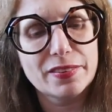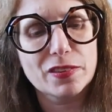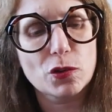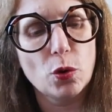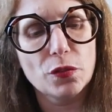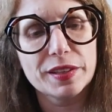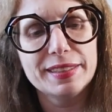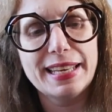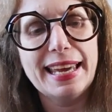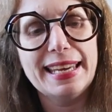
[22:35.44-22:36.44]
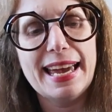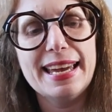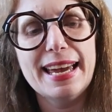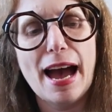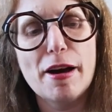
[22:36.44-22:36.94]
this is called
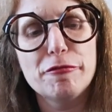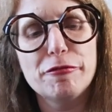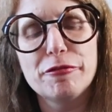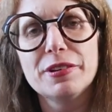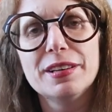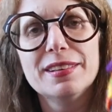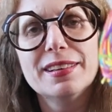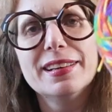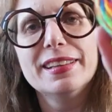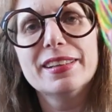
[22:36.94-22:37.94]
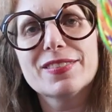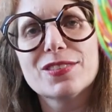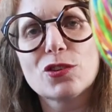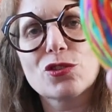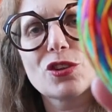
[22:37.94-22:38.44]
Gay AF. And it's
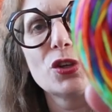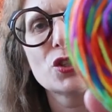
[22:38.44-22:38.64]
just a